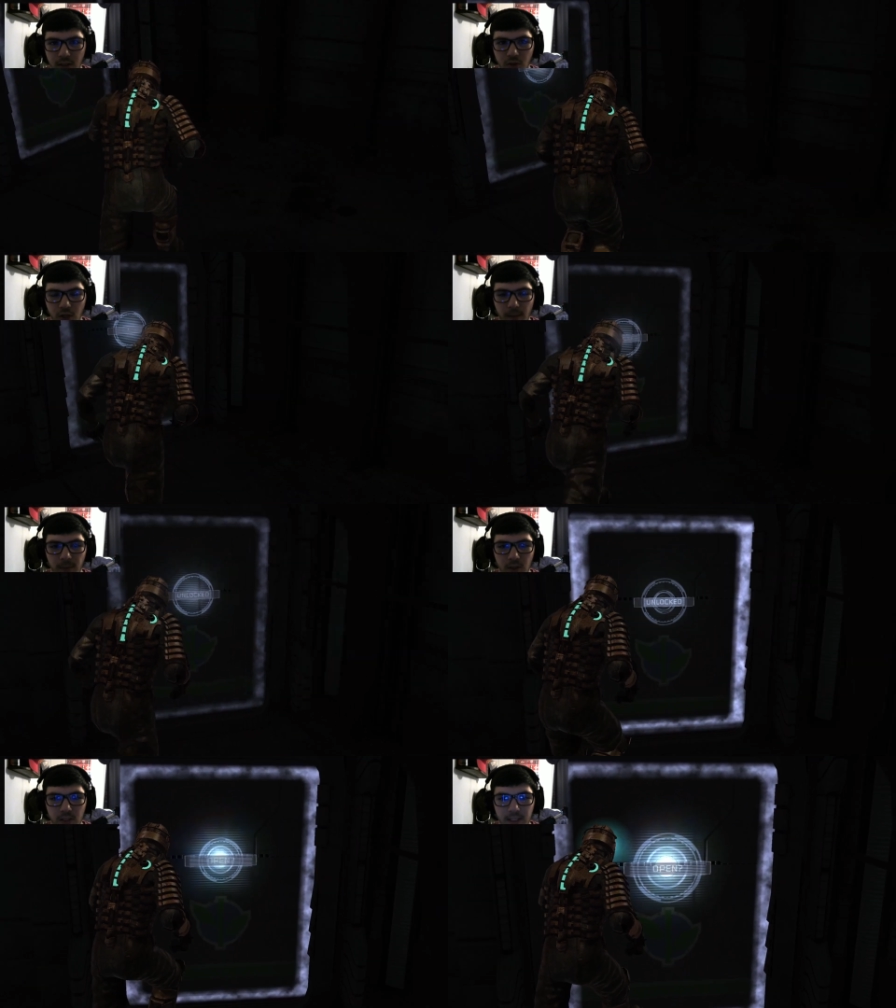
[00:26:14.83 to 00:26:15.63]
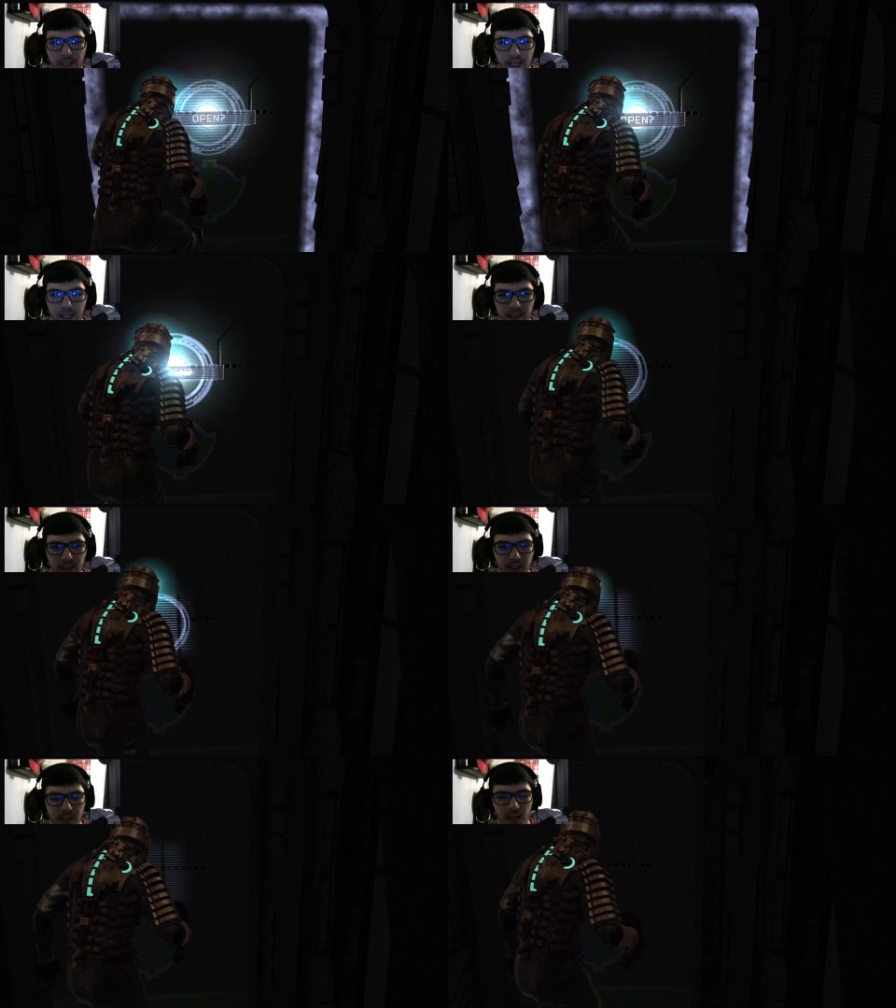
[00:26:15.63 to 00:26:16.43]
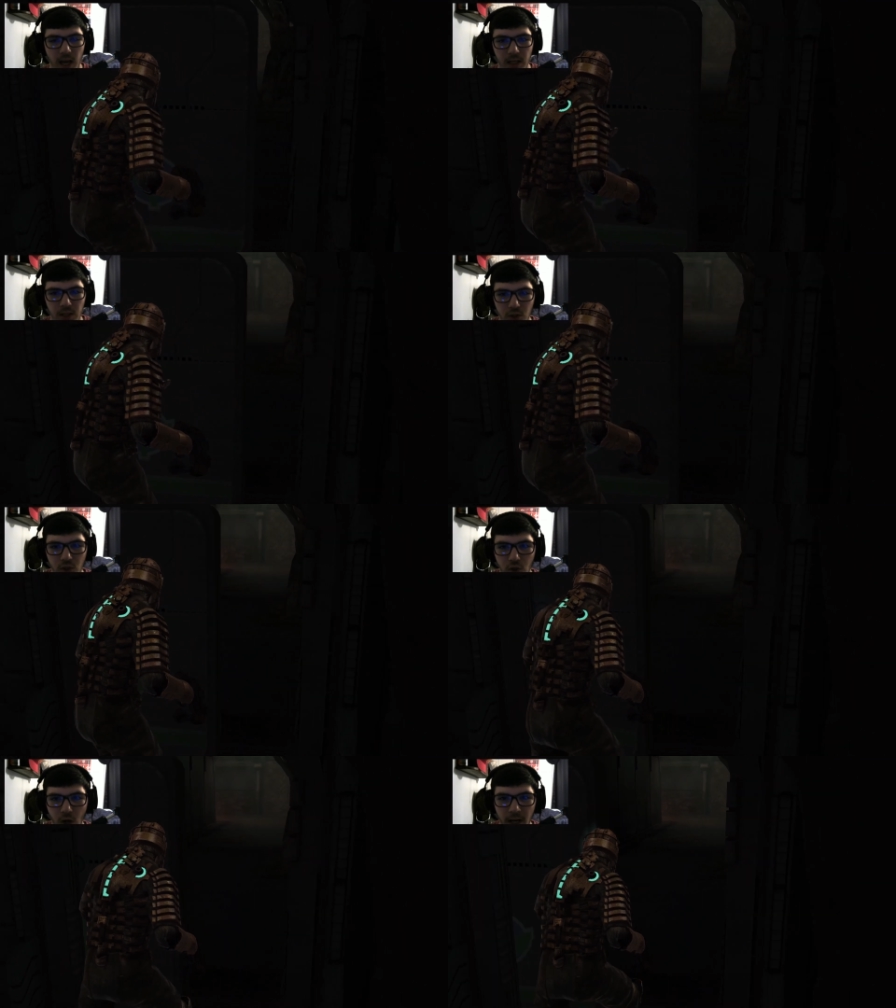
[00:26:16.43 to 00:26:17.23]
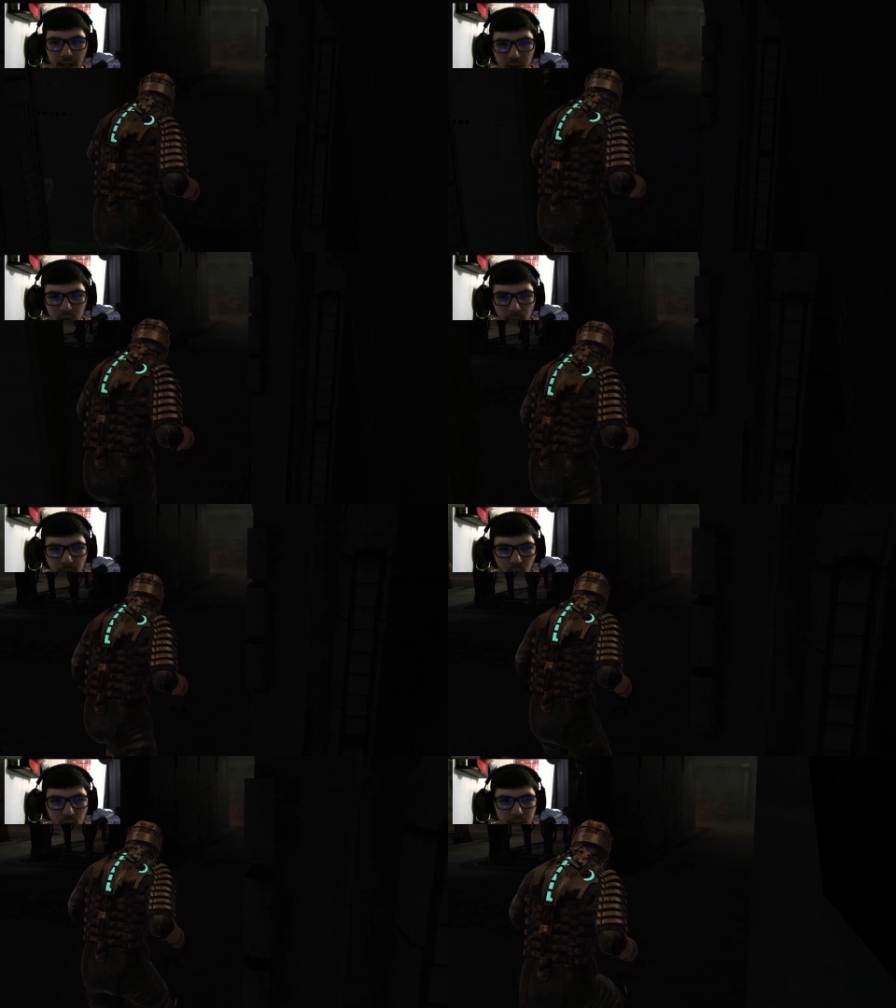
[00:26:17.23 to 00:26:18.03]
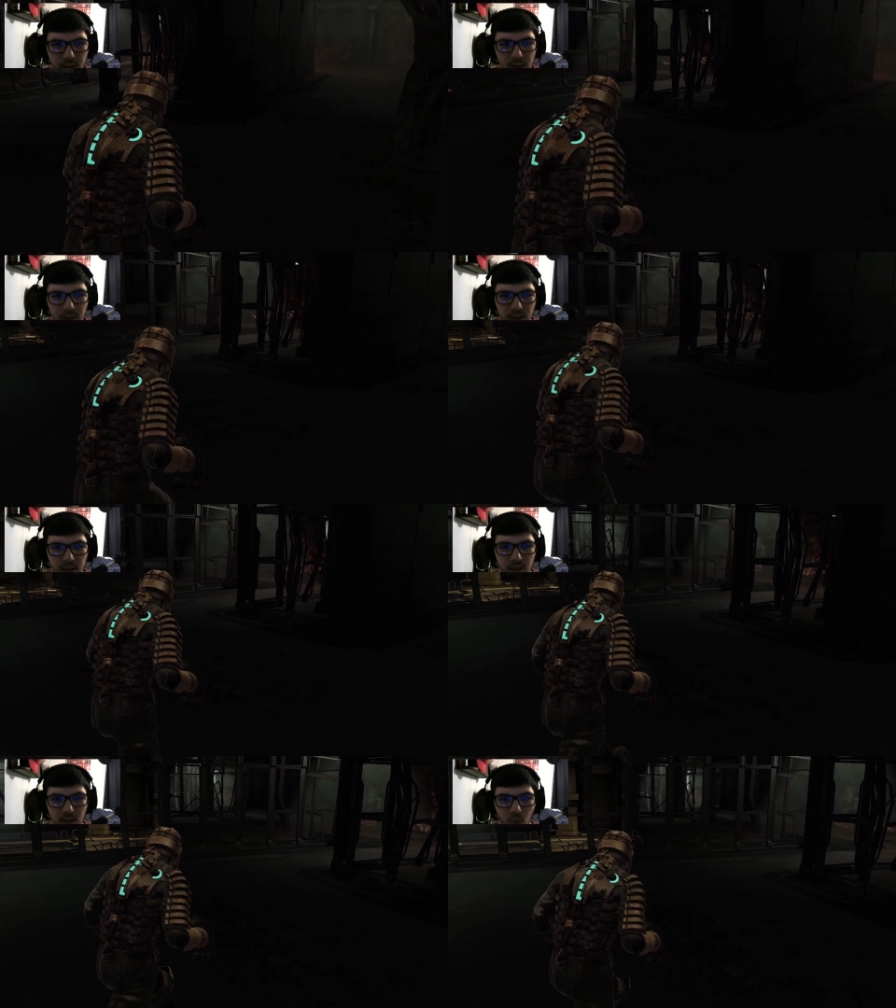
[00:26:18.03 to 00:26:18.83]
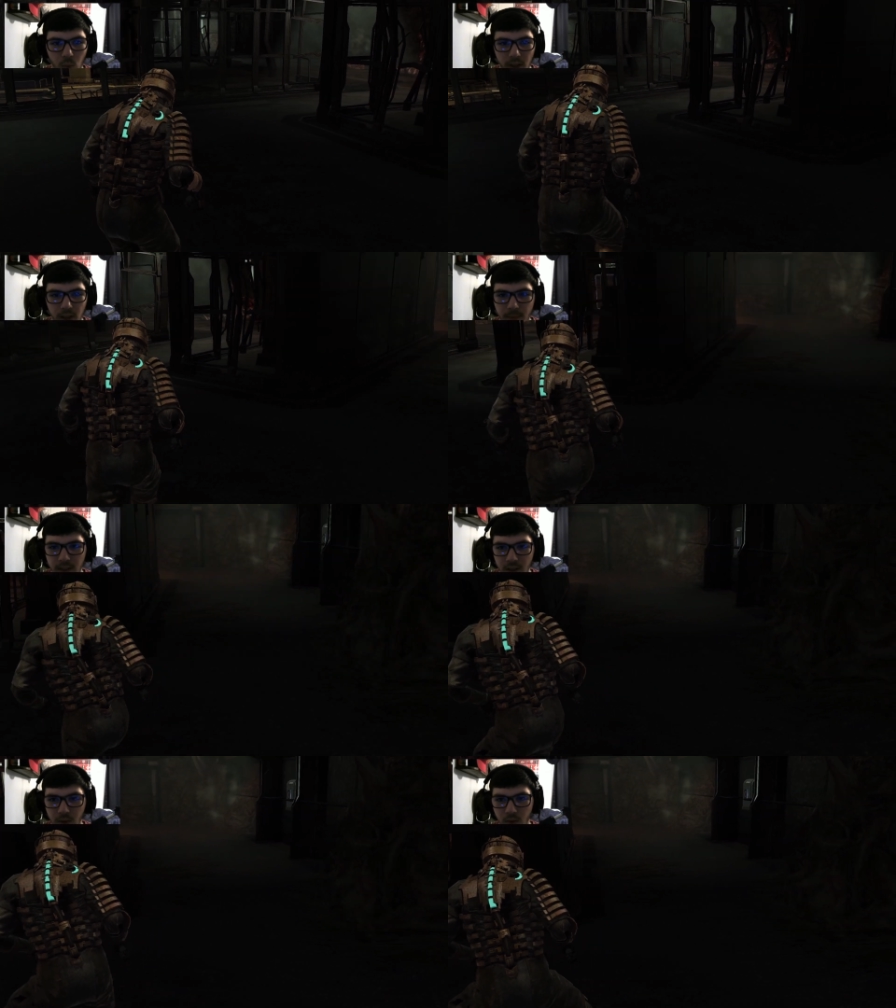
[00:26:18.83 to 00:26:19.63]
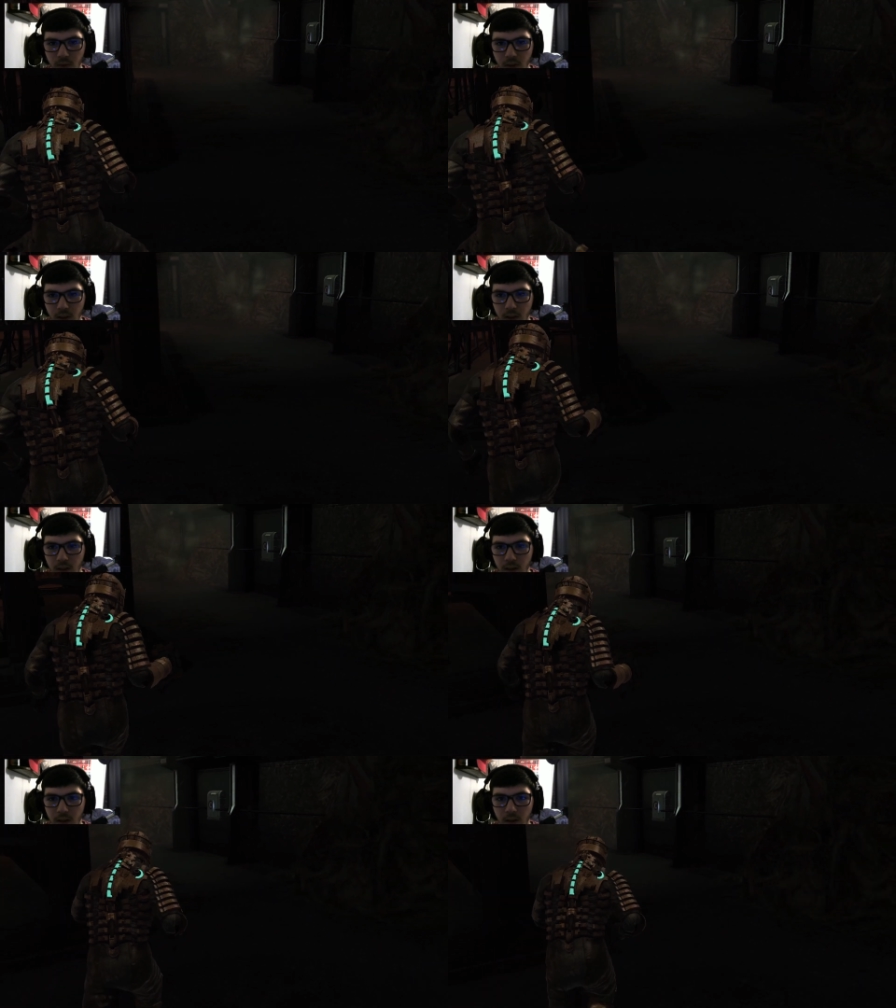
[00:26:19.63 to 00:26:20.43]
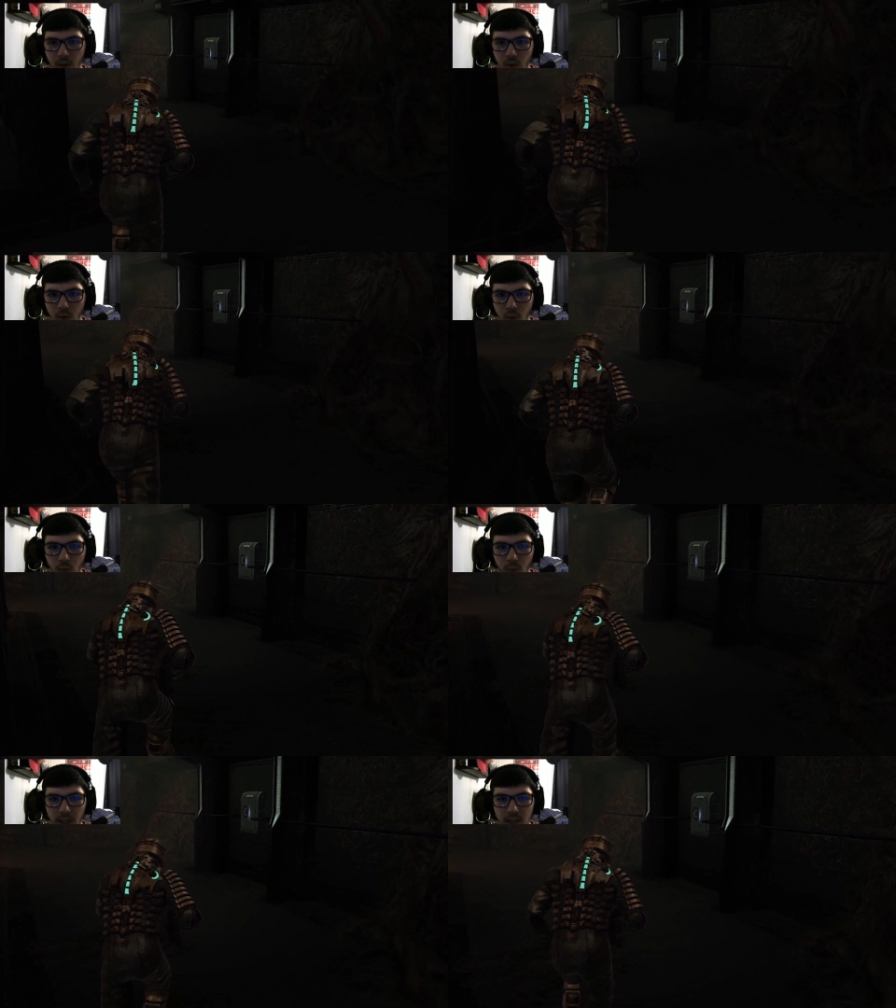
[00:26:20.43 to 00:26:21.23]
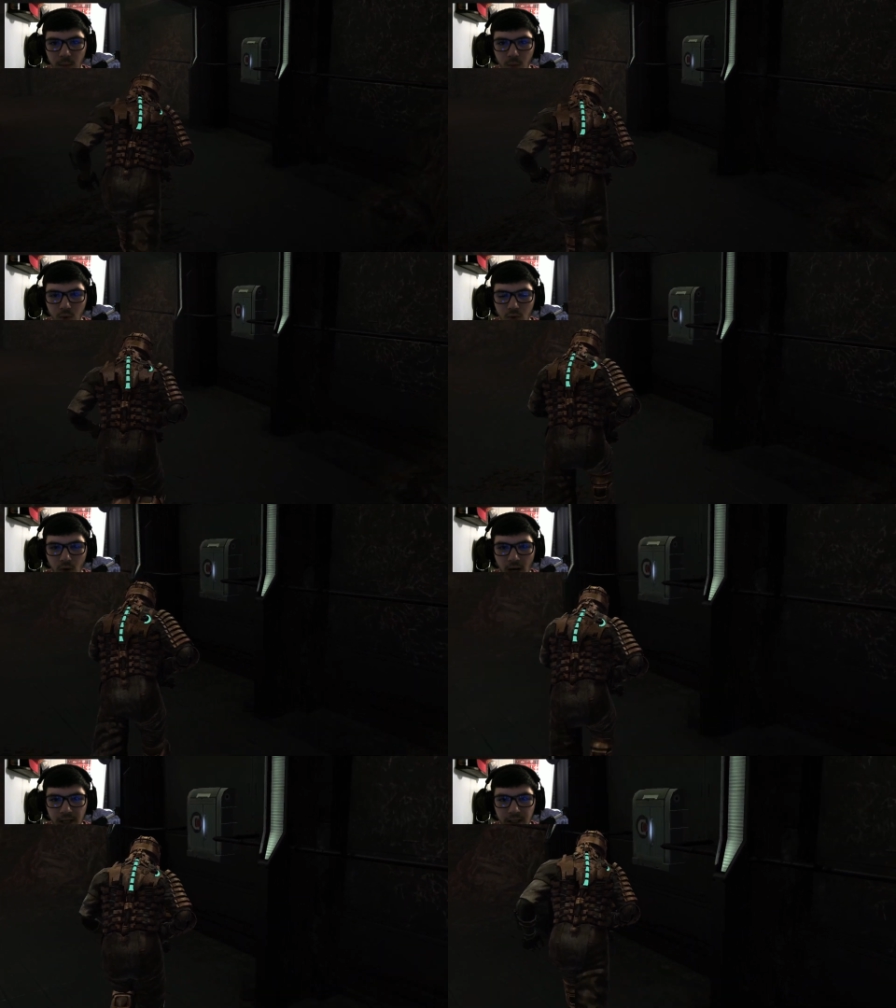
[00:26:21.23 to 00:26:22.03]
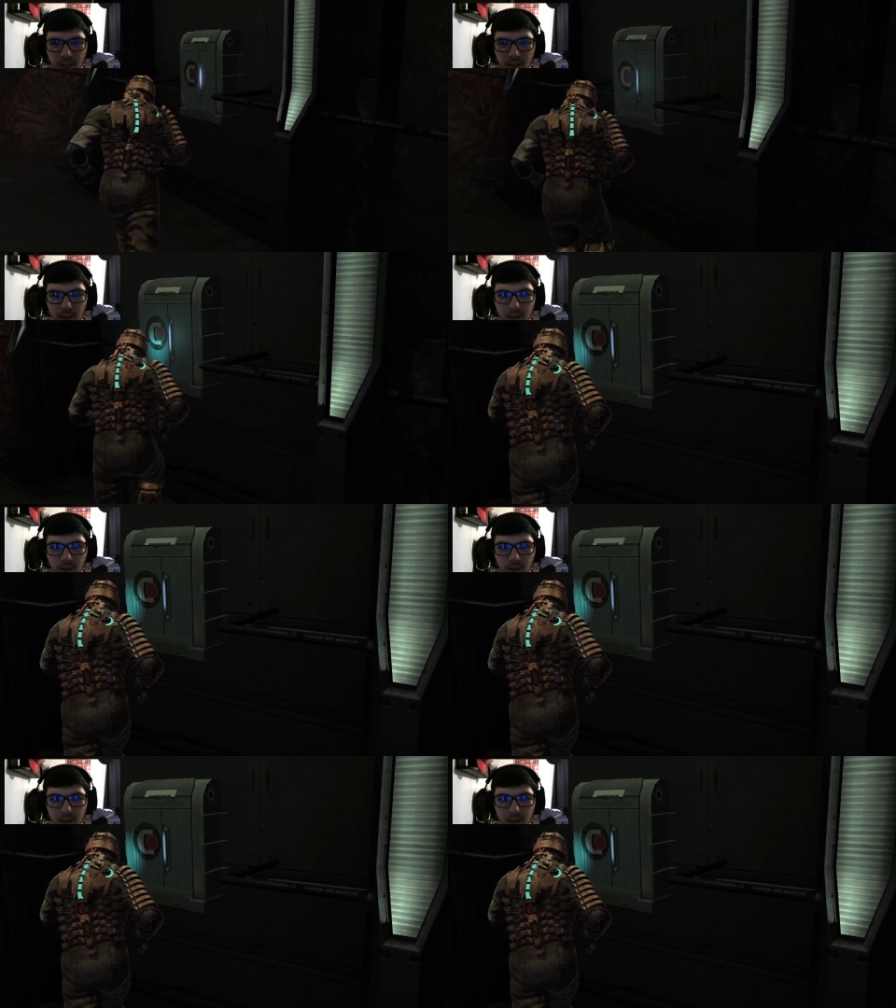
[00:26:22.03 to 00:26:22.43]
Chapter six is kind of strange, my boys. This is a weird episode. Oh, we got some loot right here.